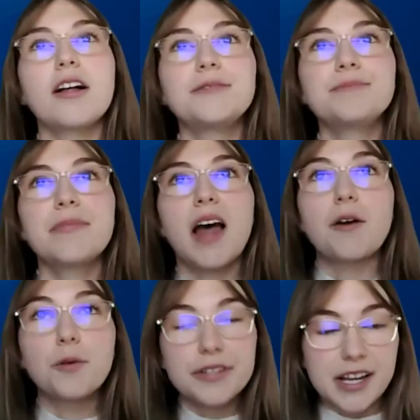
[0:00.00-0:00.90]
Well,
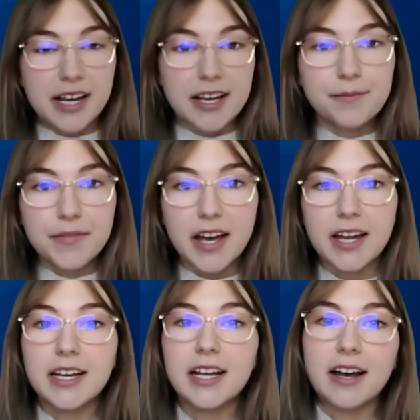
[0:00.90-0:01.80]
I will say
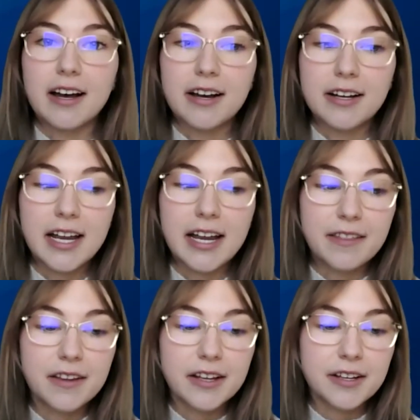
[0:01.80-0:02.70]
that
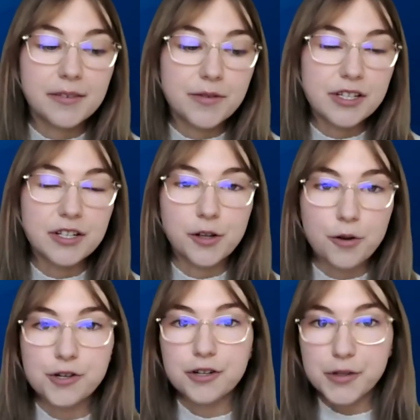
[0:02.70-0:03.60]
in the
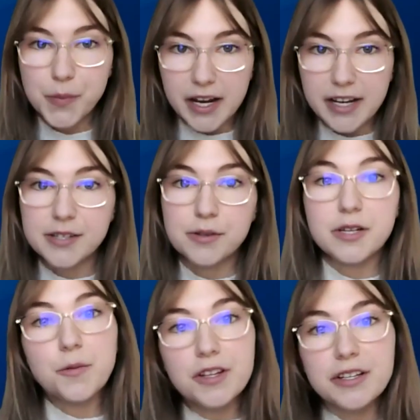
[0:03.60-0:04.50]
disclosure space, so
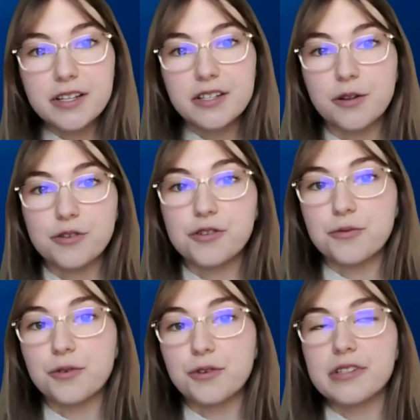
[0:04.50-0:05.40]
some of these disclosure
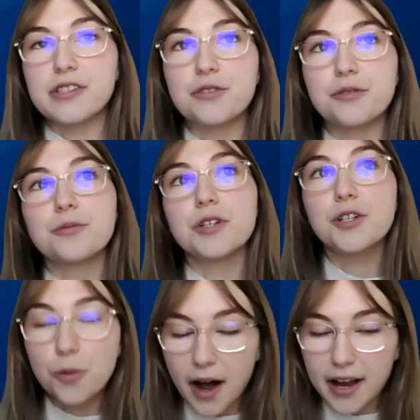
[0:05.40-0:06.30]
rules do
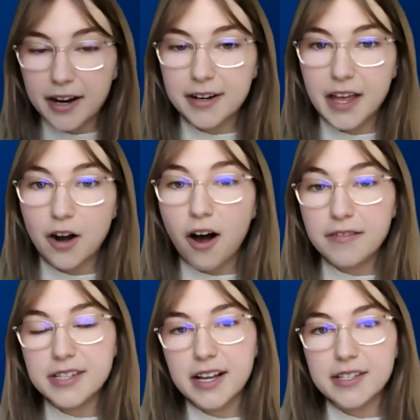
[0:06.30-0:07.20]
require that
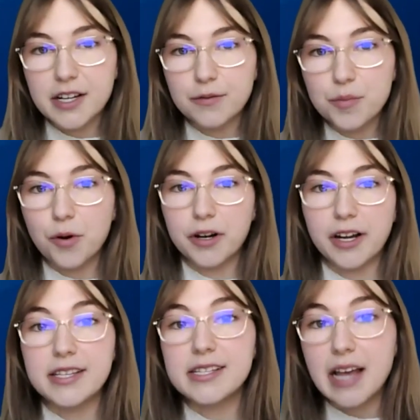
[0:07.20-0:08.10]
offsets are
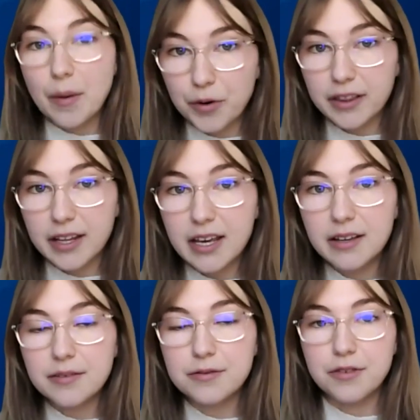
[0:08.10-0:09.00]
reported
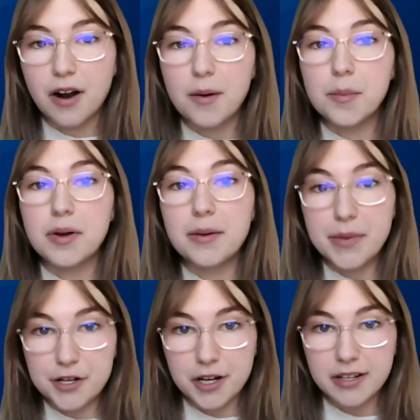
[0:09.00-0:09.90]
separately from
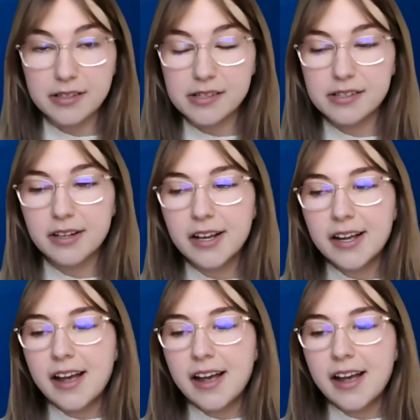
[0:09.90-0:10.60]
emissions,